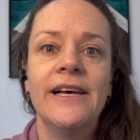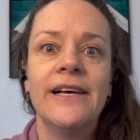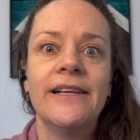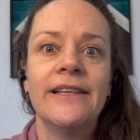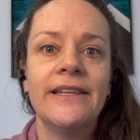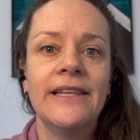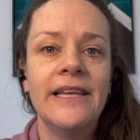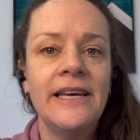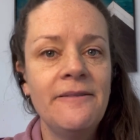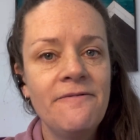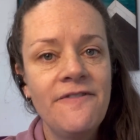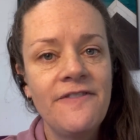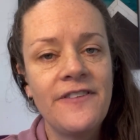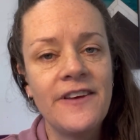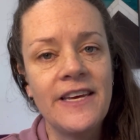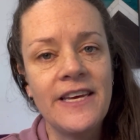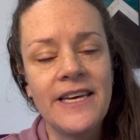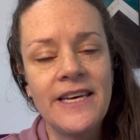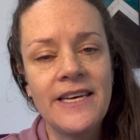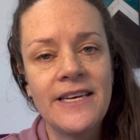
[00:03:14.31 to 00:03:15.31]
Lymph
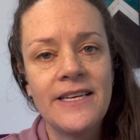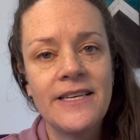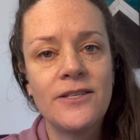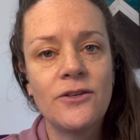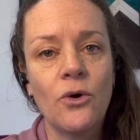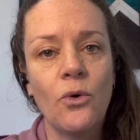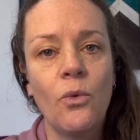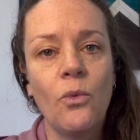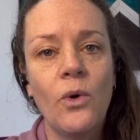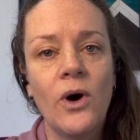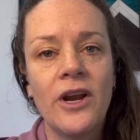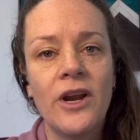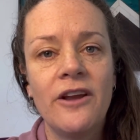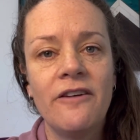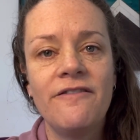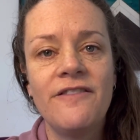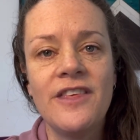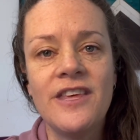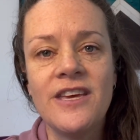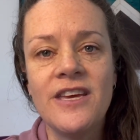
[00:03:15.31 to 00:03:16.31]
is one
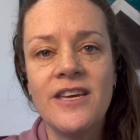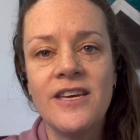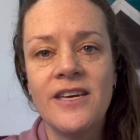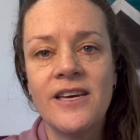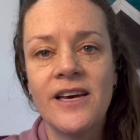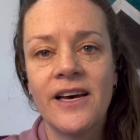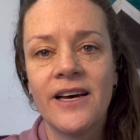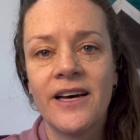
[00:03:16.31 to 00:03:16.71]
of the